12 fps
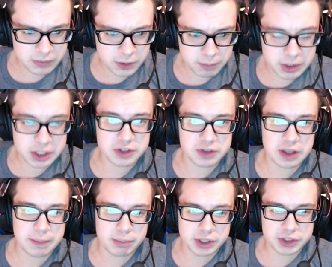because of
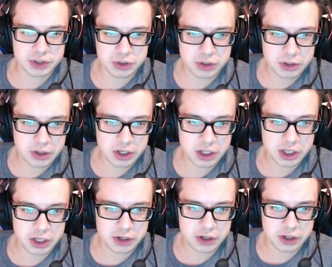that Blizzard,
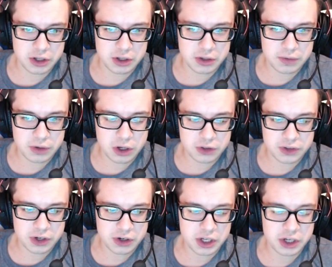and
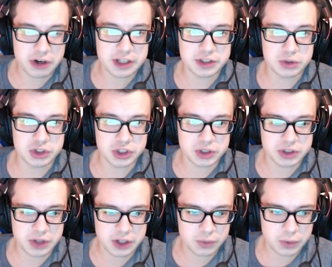Altaria here has no shield, so
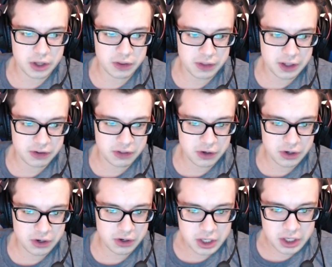that's why that's there.
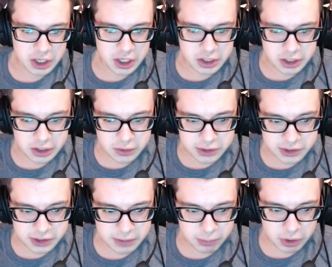Then
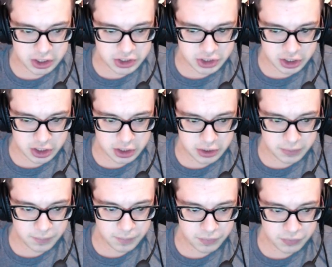loses to Bronzong.
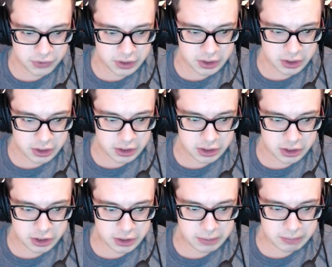
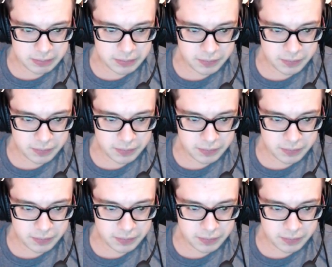Um,